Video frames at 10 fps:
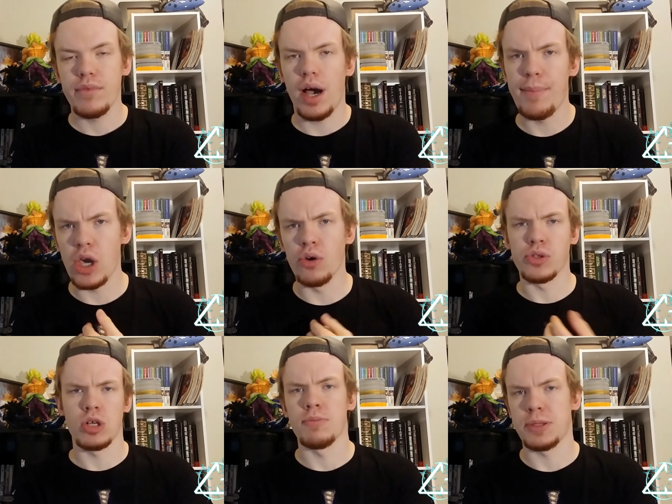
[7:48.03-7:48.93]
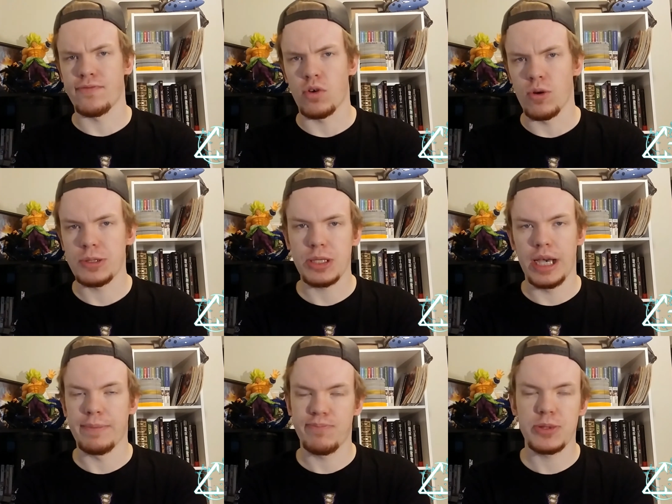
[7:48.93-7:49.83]
On my own terms, of course.
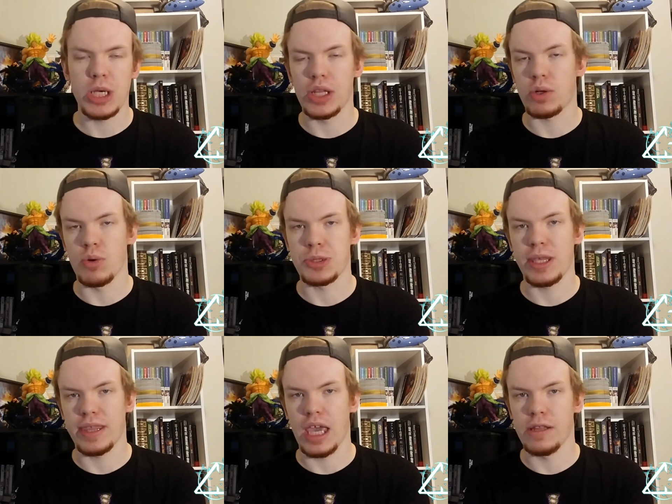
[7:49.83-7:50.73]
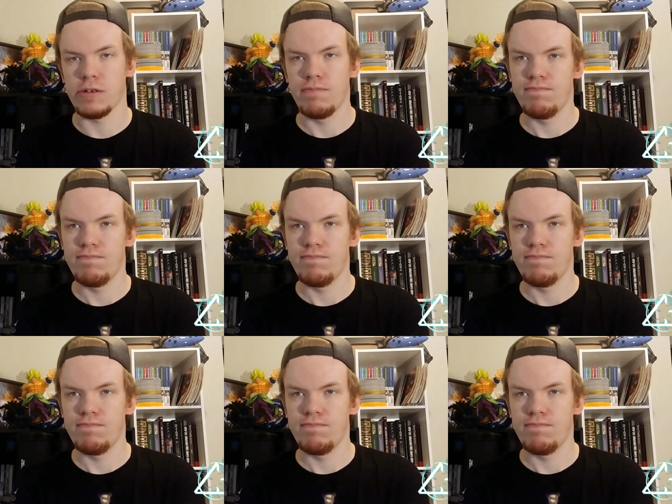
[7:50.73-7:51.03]
I saw the course to the end,